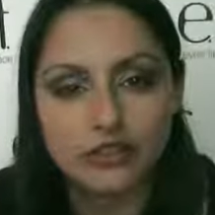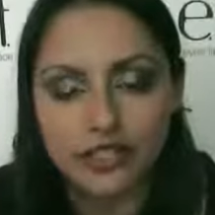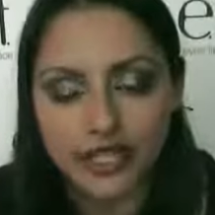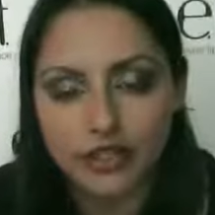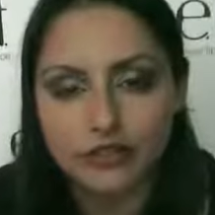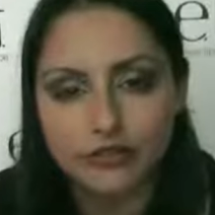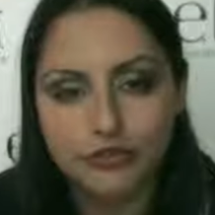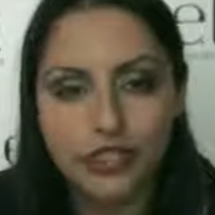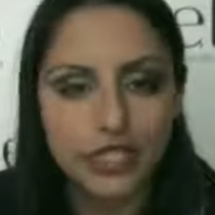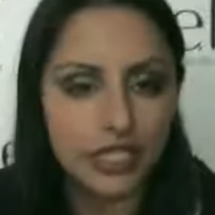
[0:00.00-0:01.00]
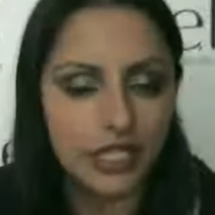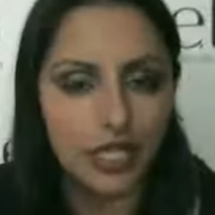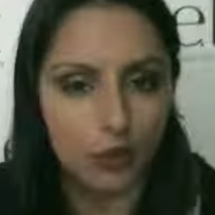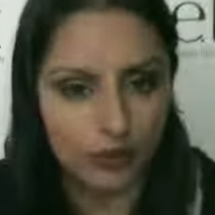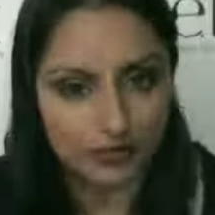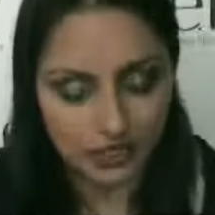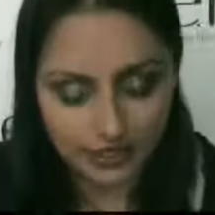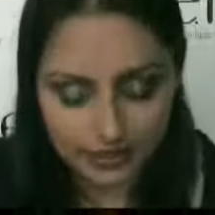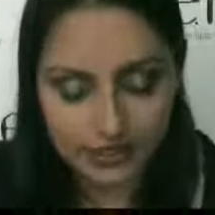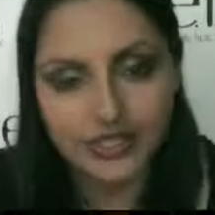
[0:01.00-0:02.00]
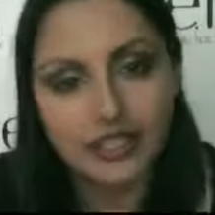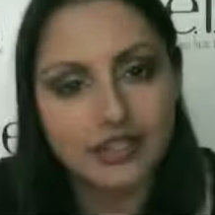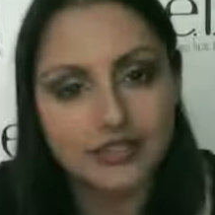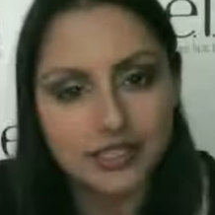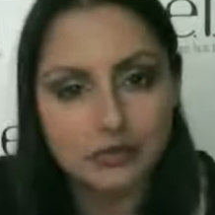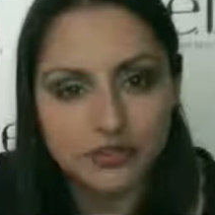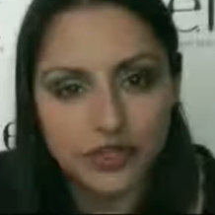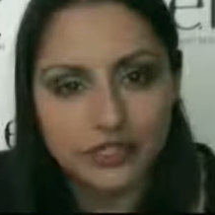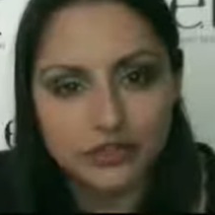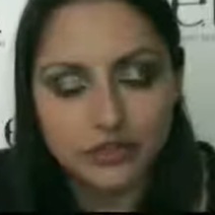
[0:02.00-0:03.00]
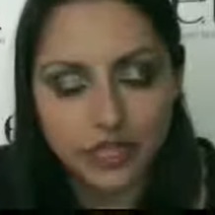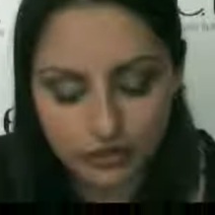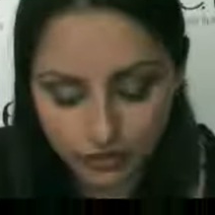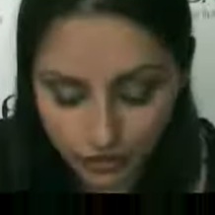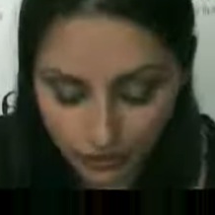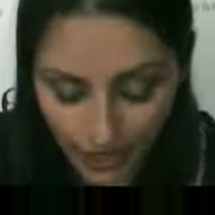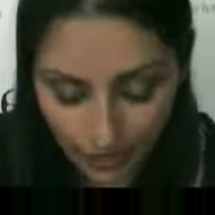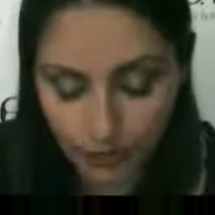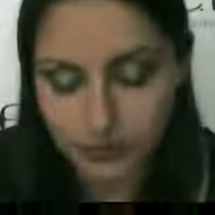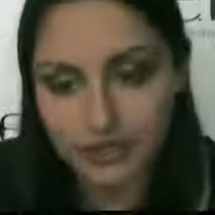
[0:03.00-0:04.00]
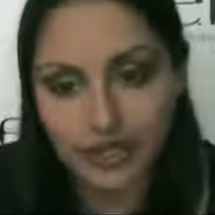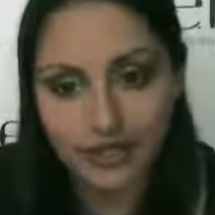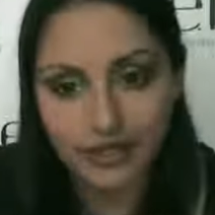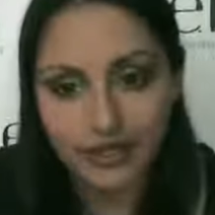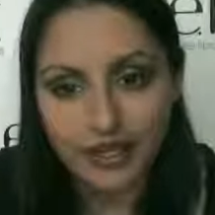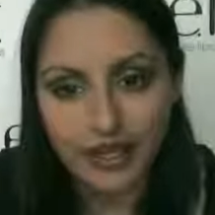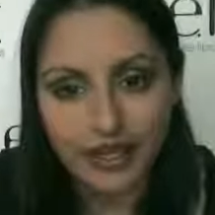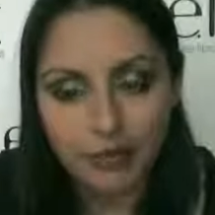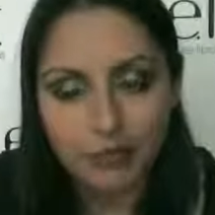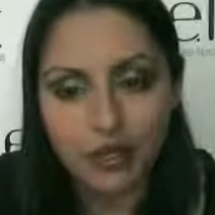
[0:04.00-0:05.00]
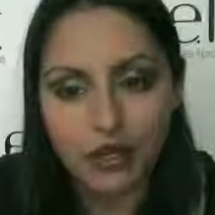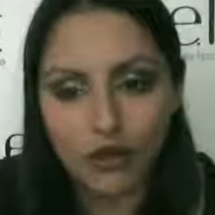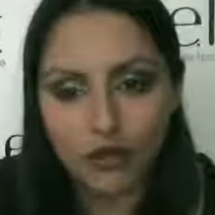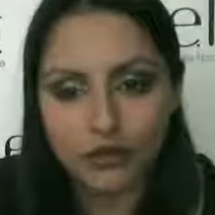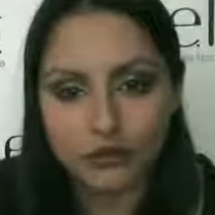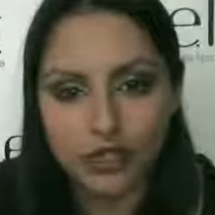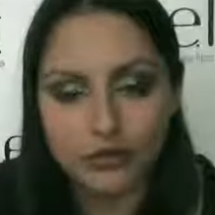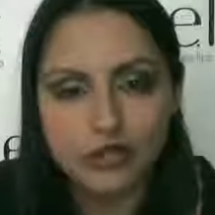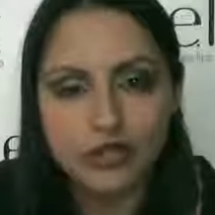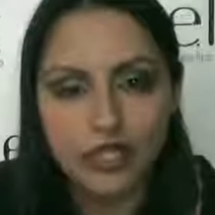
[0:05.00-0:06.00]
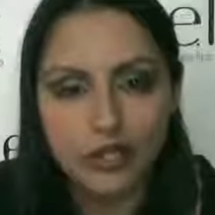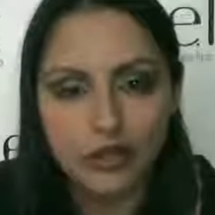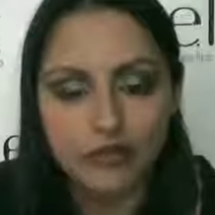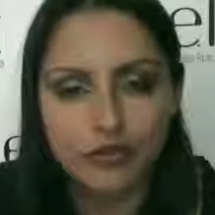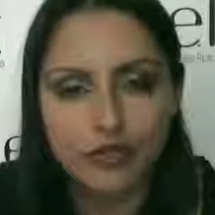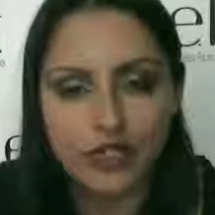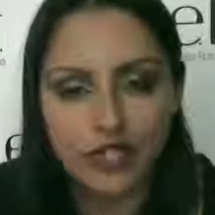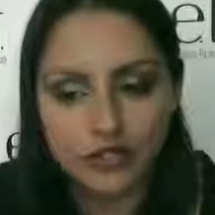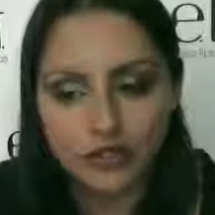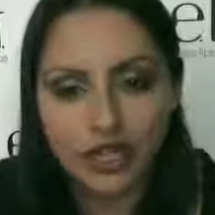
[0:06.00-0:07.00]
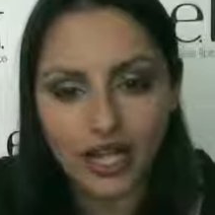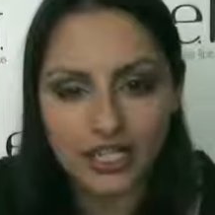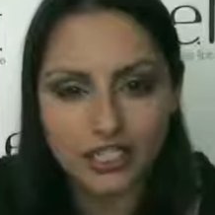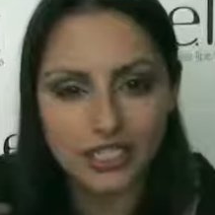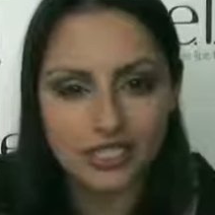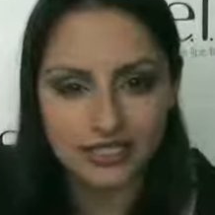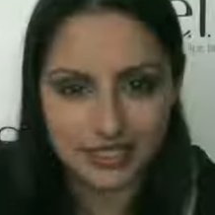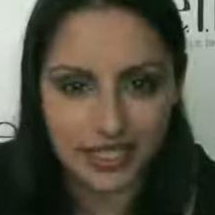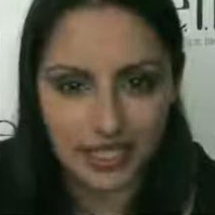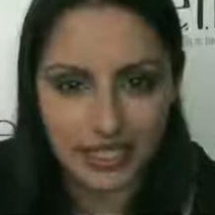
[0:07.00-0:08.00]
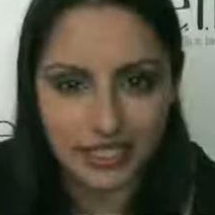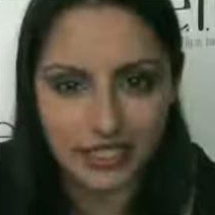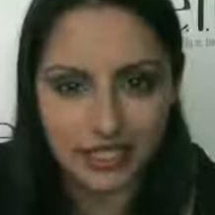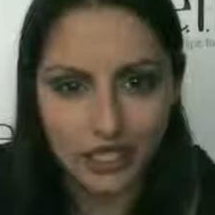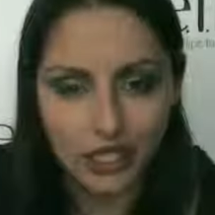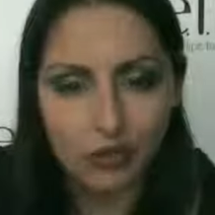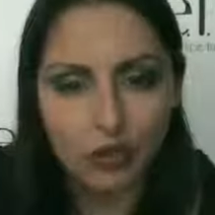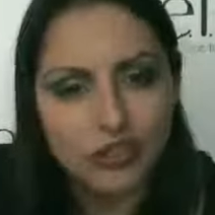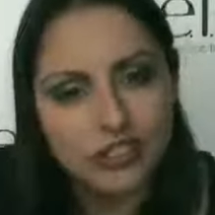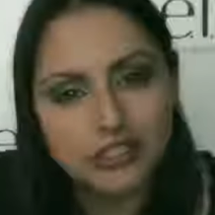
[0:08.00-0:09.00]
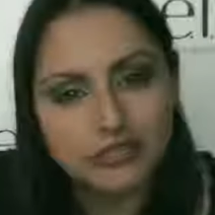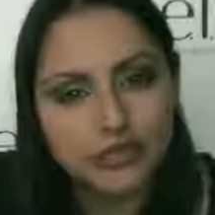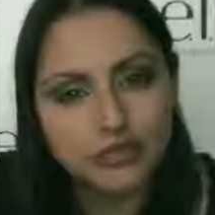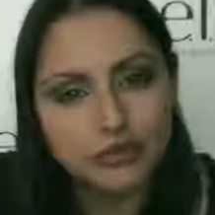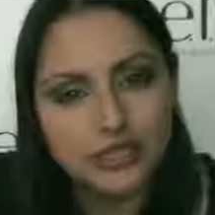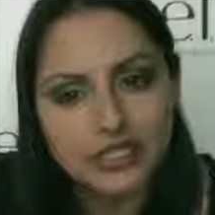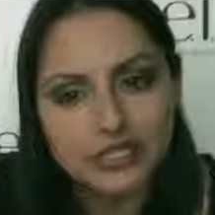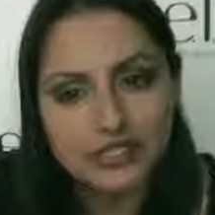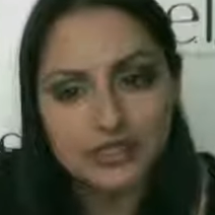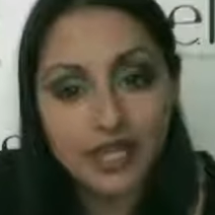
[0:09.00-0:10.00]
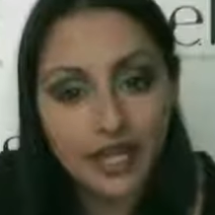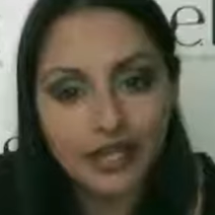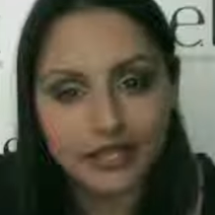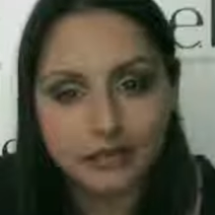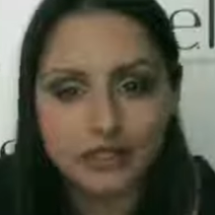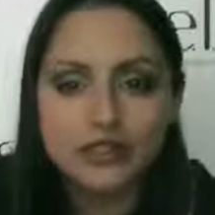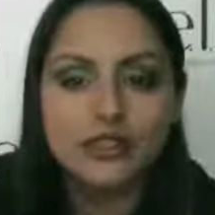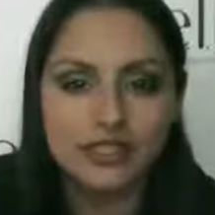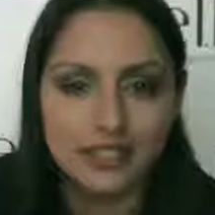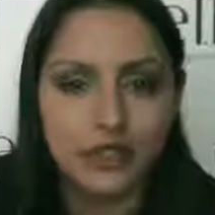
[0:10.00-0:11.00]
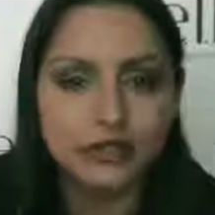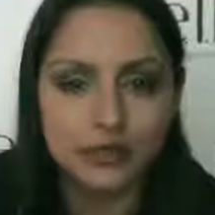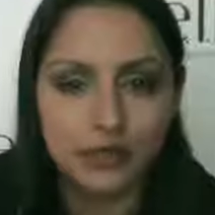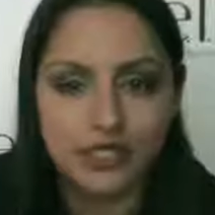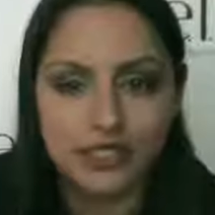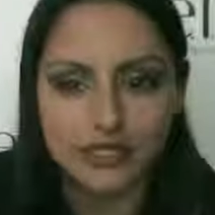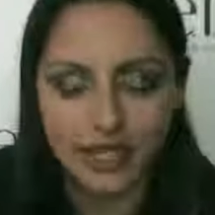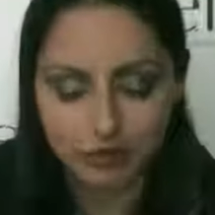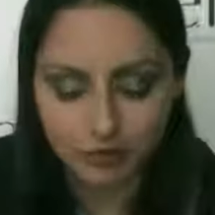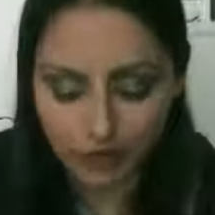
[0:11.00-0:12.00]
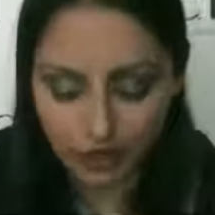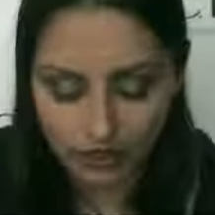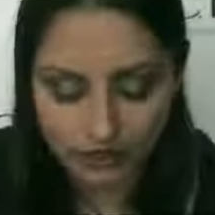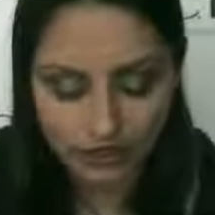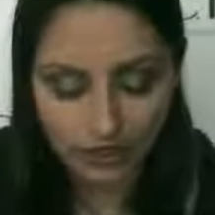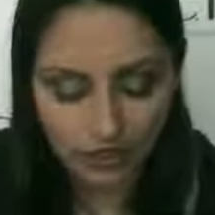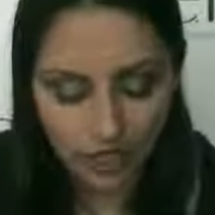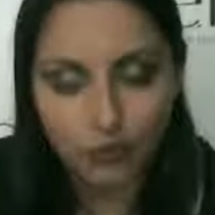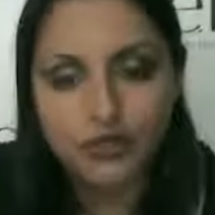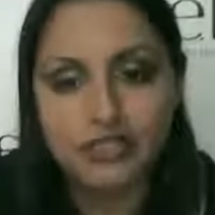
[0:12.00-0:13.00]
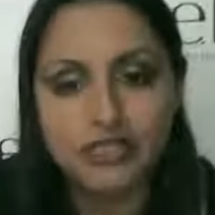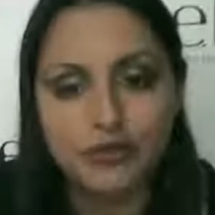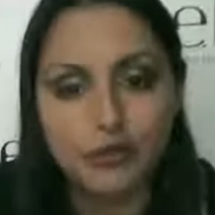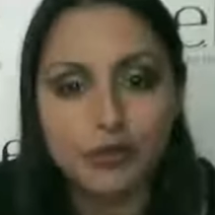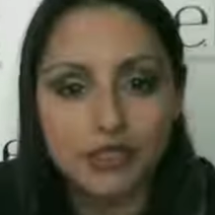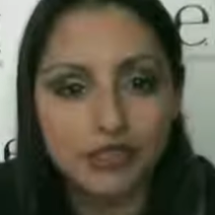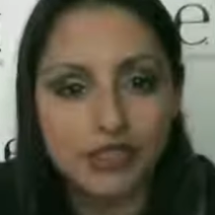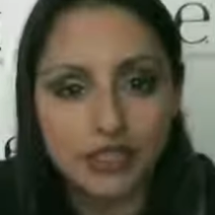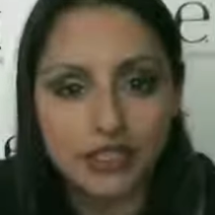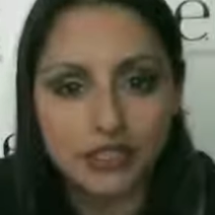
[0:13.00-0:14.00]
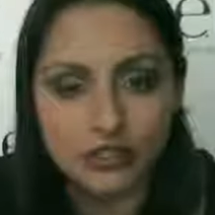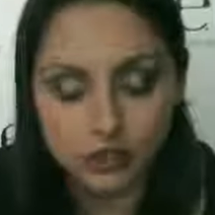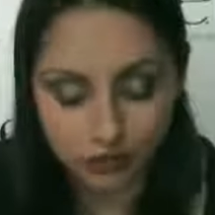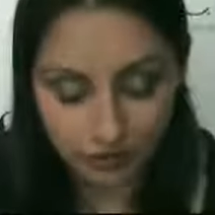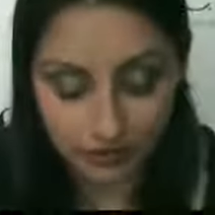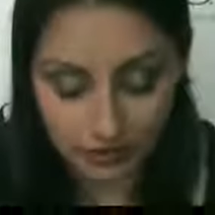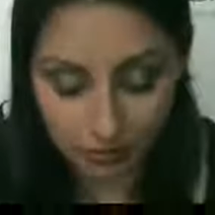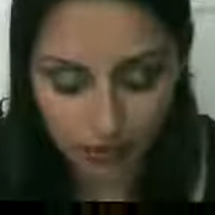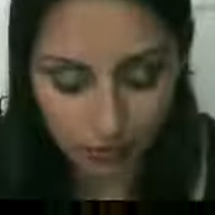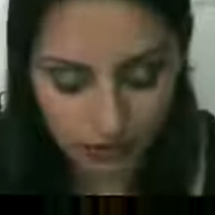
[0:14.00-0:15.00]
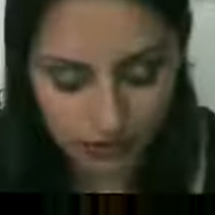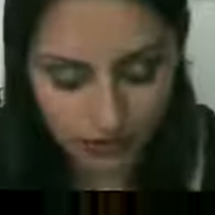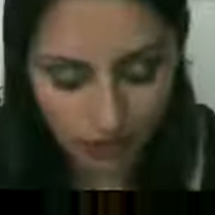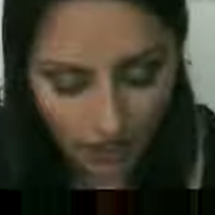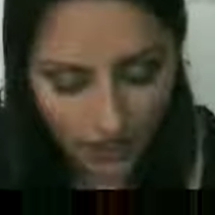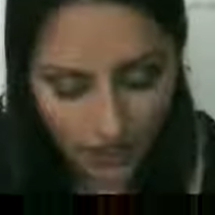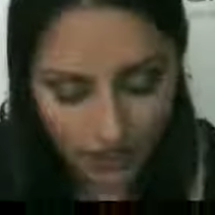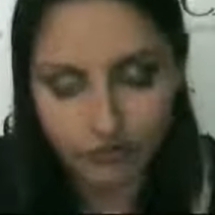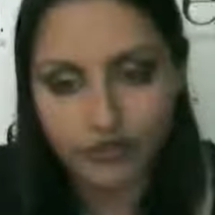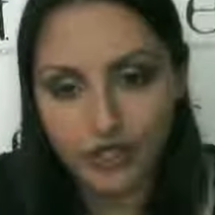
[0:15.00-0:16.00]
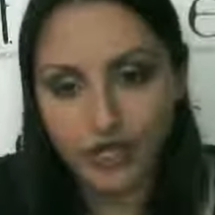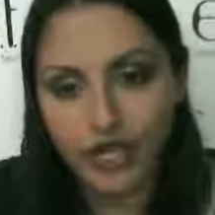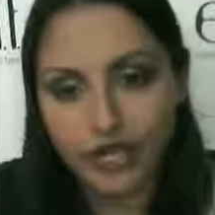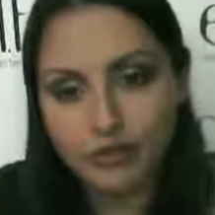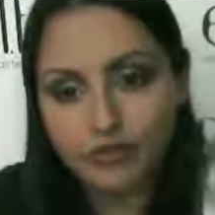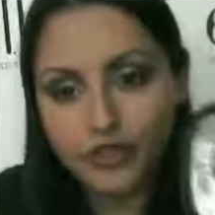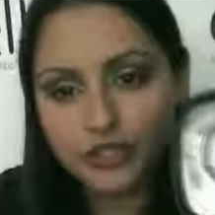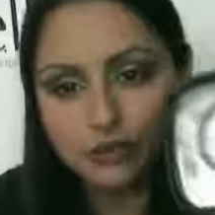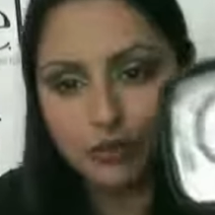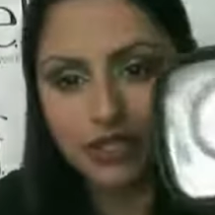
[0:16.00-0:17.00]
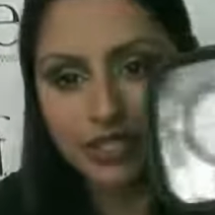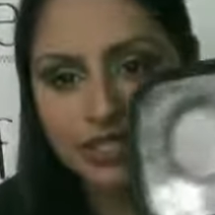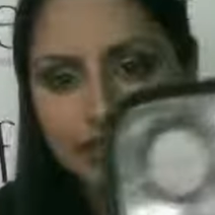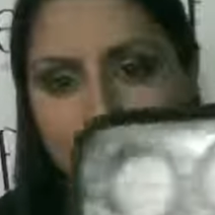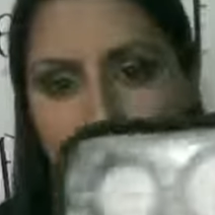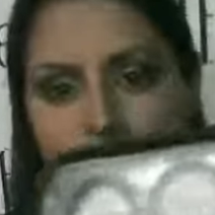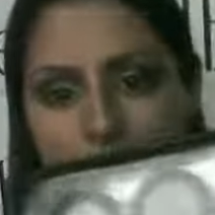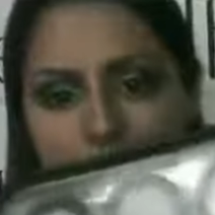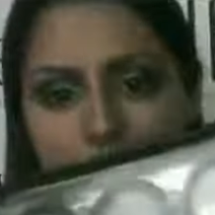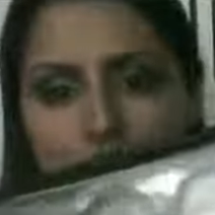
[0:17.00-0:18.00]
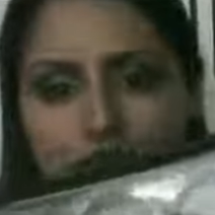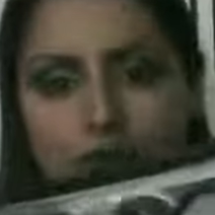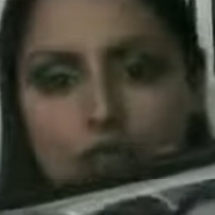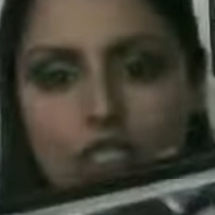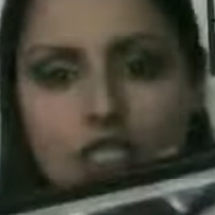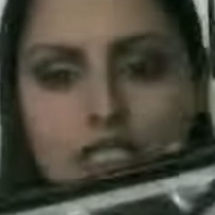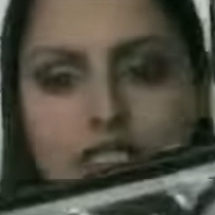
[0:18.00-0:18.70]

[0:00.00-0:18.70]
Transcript: on the e.l.f. Website, the eyeslipsface.co.uk website, because when I was looking over it, I couldn't actually see what the individual kits contained. I mean, it tells you what they contain, but I wanted to give you a bit of a guided tour about some of the ones that I have. The first one is this, which